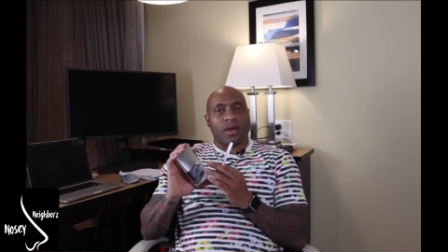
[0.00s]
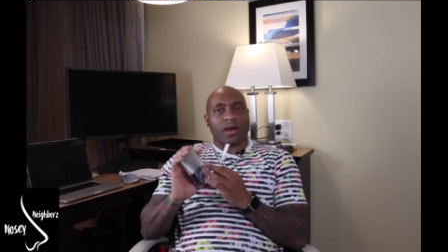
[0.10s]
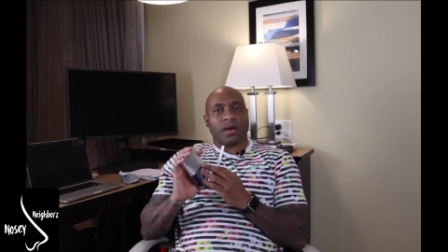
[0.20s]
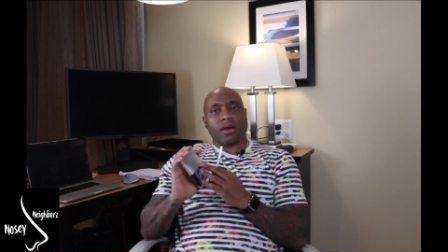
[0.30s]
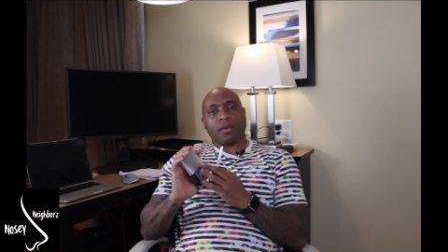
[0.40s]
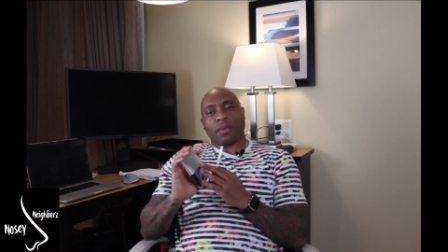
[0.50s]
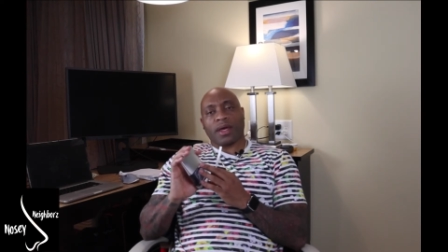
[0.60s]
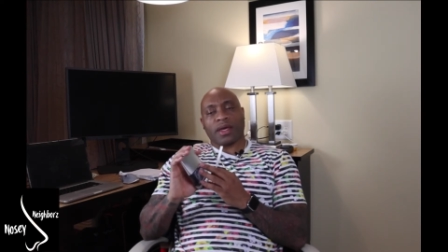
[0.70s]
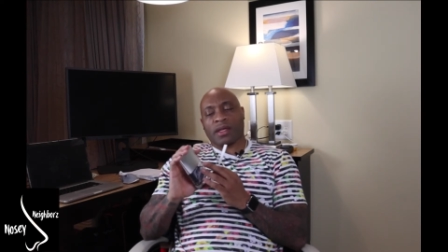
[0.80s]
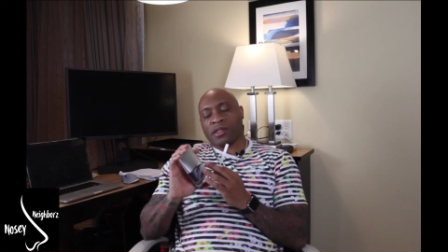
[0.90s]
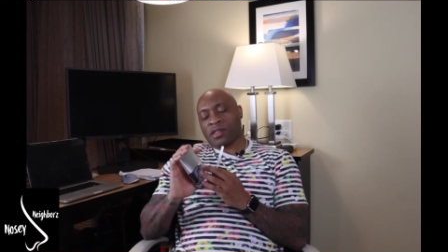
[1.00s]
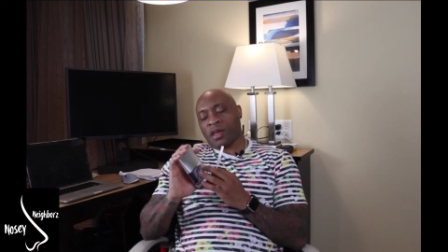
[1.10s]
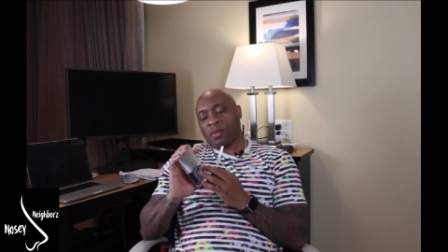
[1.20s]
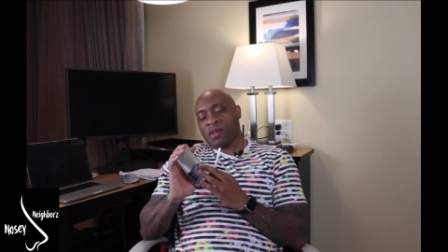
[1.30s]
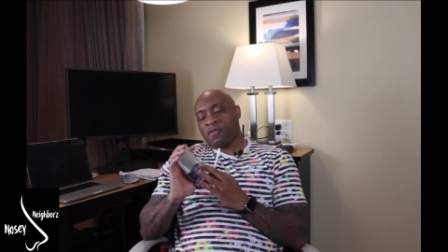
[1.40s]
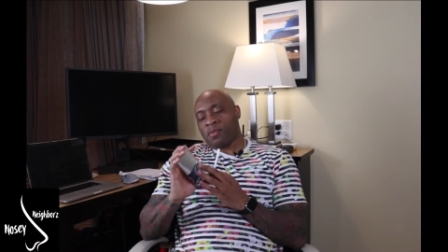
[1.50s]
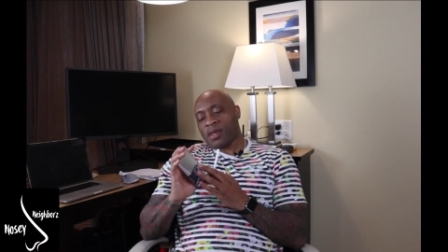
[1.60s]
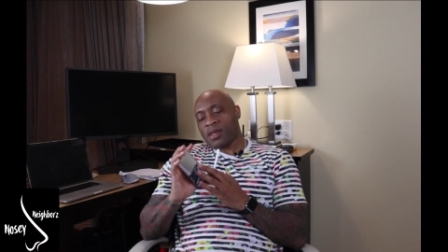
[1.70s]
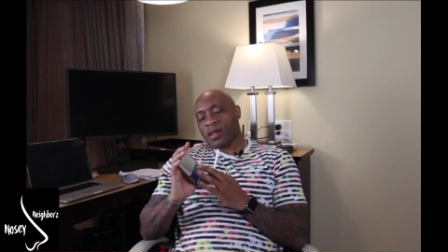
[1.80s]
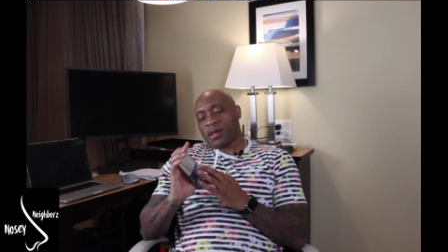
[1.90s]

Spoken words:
it just kept giving me